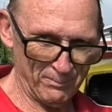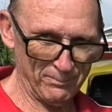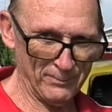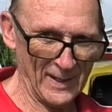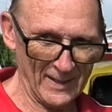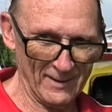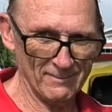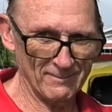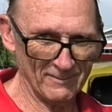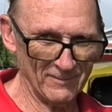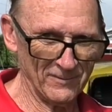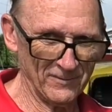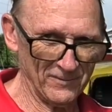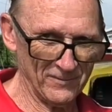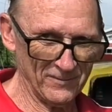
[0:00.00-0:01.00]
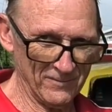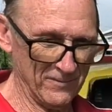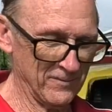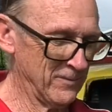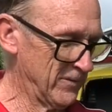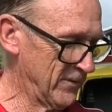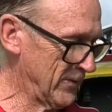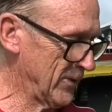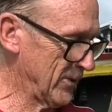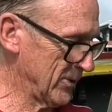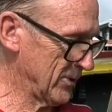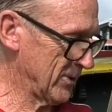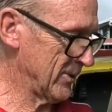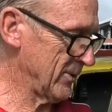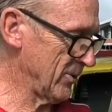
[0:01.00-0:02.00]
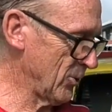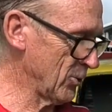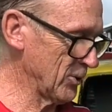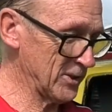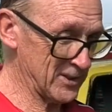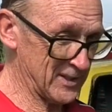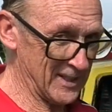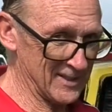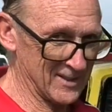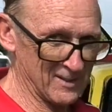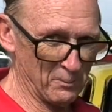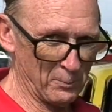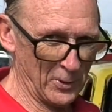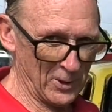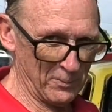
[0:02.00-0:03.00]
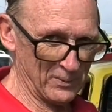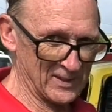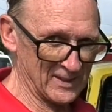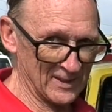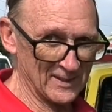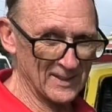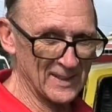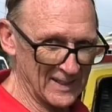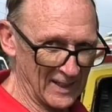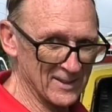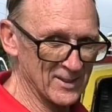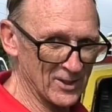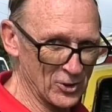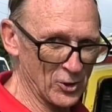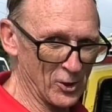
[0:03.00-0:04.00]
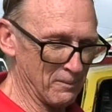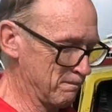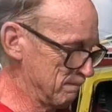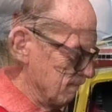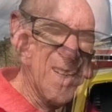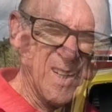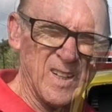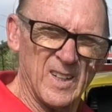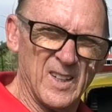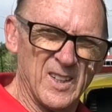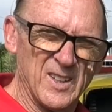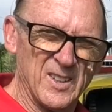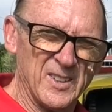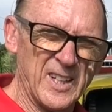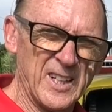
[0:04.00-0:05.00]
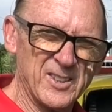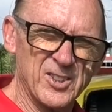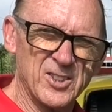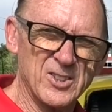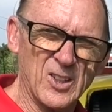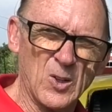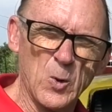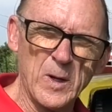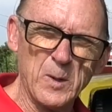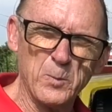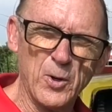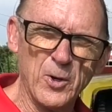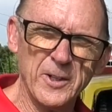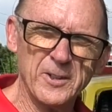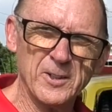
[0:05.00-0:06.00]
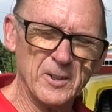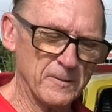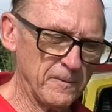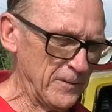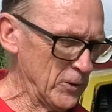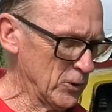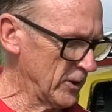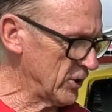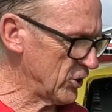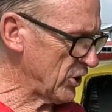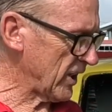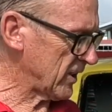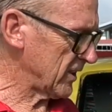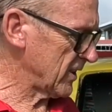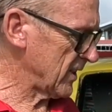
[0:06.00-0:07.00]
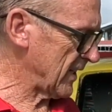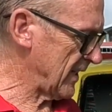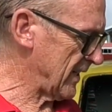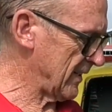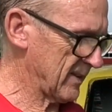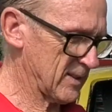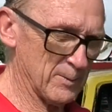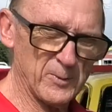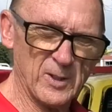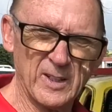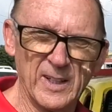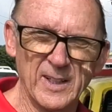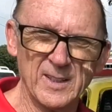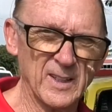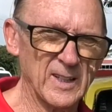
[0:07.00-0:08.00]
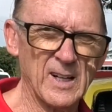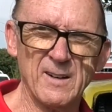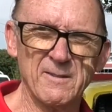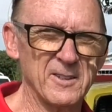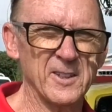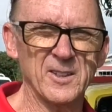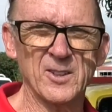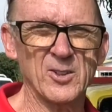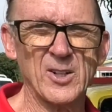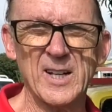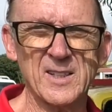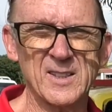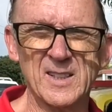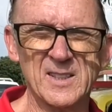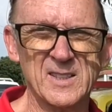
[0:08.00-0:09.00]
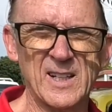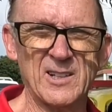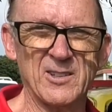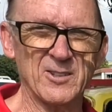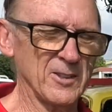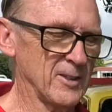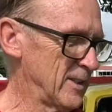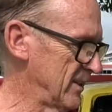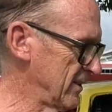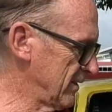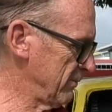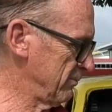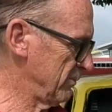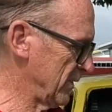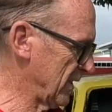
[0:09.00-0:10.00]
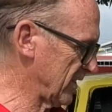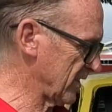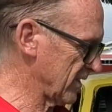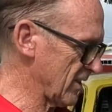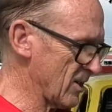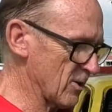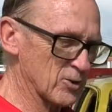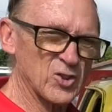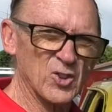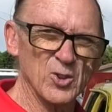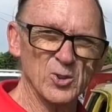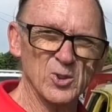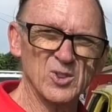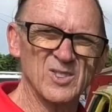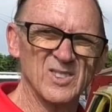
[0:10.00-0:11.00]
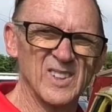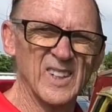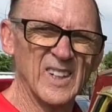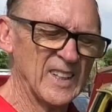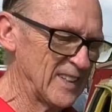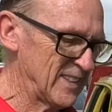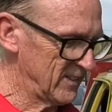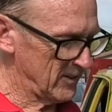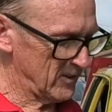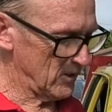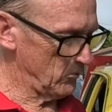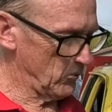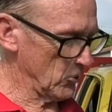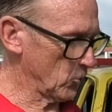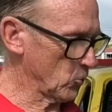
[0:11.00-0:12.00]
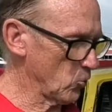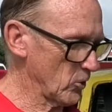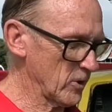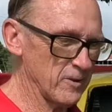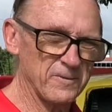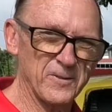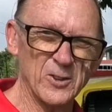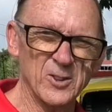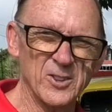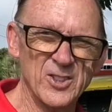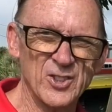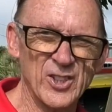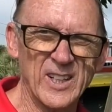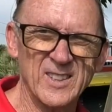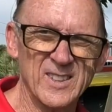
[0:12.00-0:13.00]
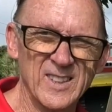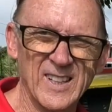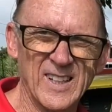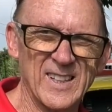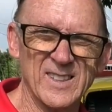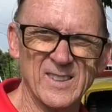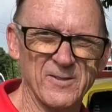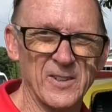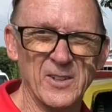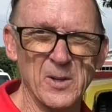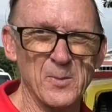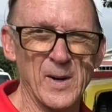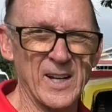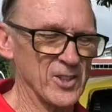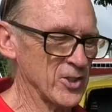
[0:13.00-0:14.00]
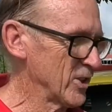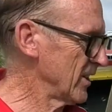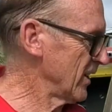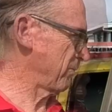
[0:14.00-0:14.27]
but for all intents and purposes, it does the job. Now, just a quick point on fuel-injected cars. I'm not going to cover it in great detail, guys. This is old school. I'm not talking fuel-injected cars very much.